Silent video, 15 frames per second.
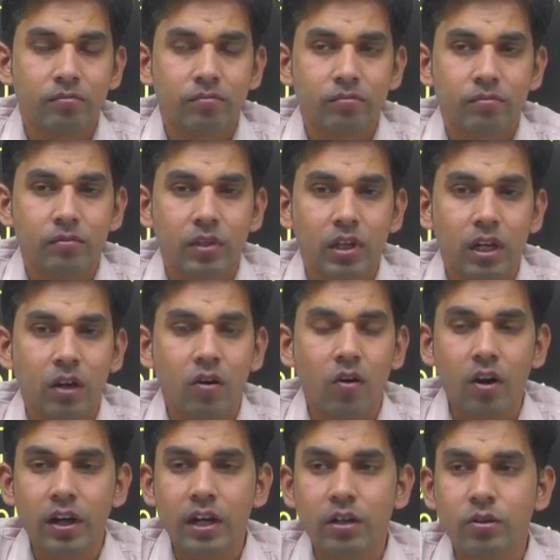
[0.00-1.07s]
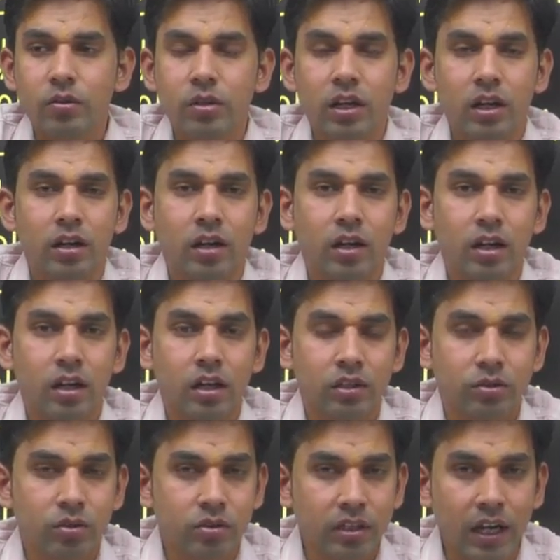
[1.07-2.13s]
according to the
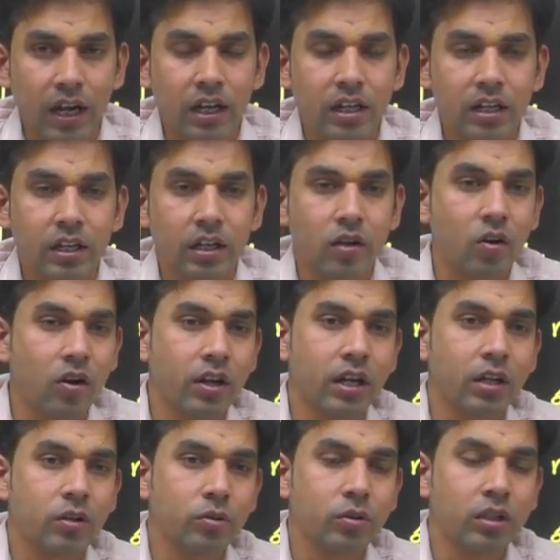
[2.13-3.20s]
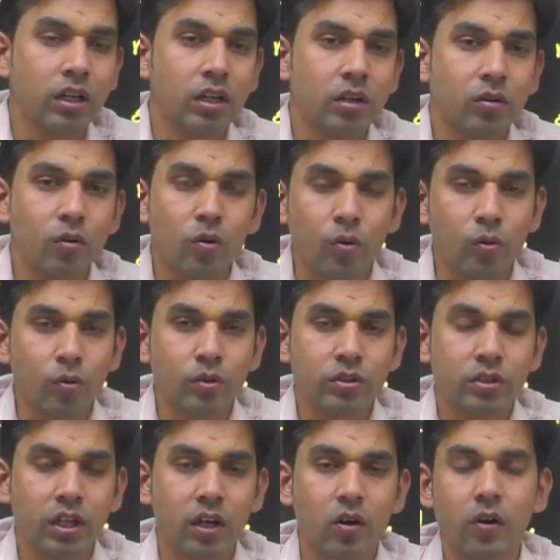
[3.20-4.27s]
society, according to the courts,
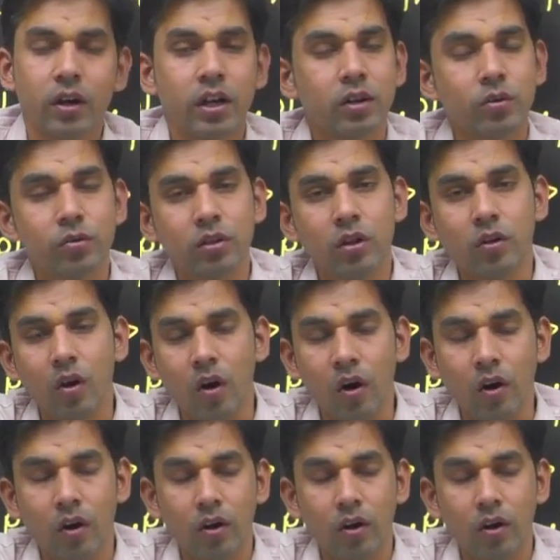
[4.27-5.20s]
according to the law,